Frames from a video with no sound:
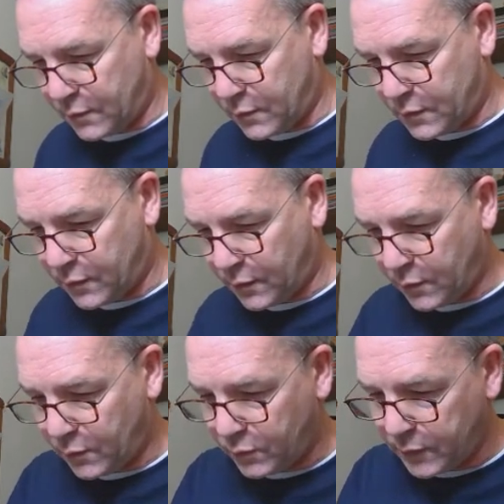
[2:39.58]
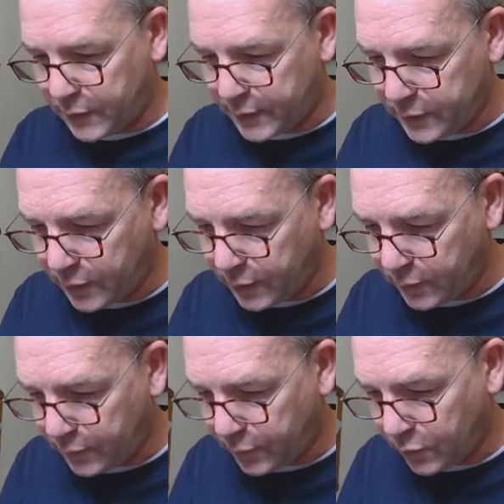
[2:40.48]
So let's go
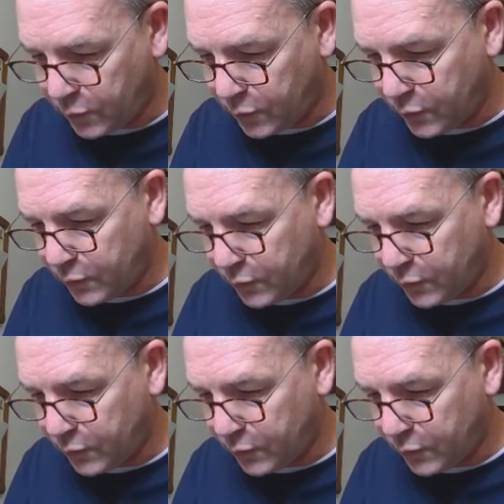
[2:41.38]
for